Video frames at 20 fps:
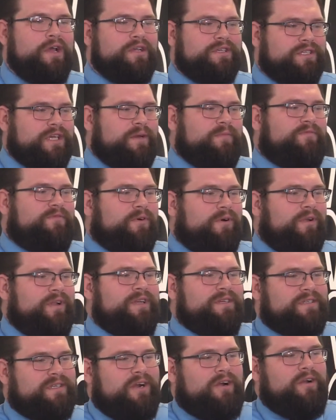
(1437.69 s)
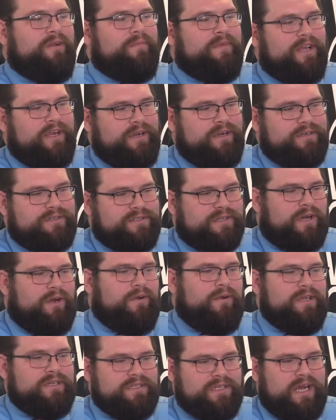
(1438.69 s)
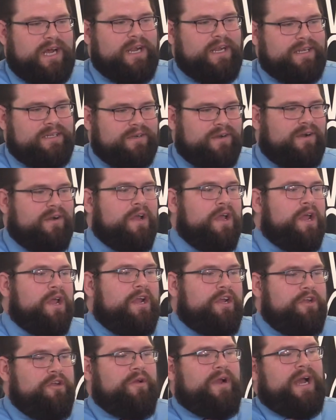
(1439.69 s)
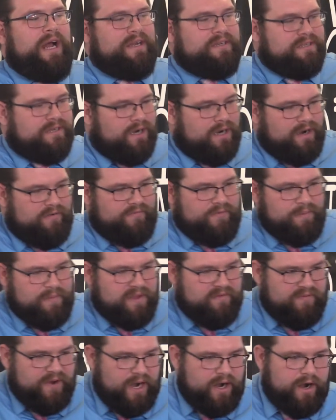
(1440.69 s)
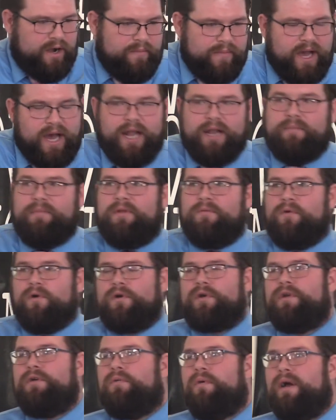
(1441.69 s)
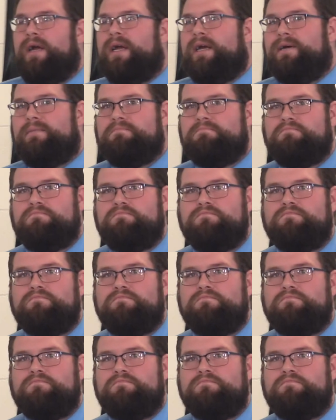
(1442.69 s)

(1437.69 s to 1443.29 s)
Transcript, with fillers: Some fool has told him that your soul is not eternal. You got to start from the very bottom and work your way up.